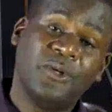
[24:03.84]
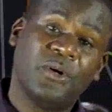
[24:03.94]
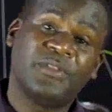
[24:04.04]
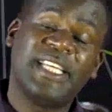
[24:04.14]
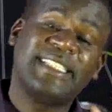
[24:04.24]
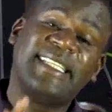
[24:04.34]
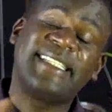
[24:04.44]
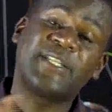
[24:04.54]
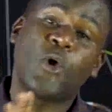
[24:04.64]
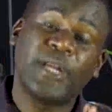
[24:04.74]
you know, the
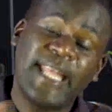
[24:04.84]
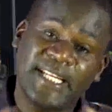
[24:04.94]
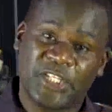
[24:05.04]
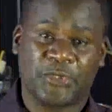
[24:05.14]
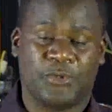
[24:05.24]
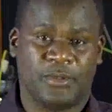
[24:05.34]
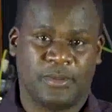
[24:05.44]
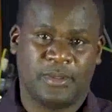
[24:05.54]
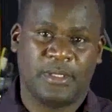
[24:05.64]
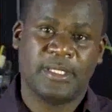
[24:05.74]
disconnection
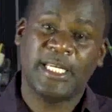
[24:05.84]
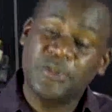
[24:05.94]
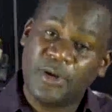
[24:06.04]
that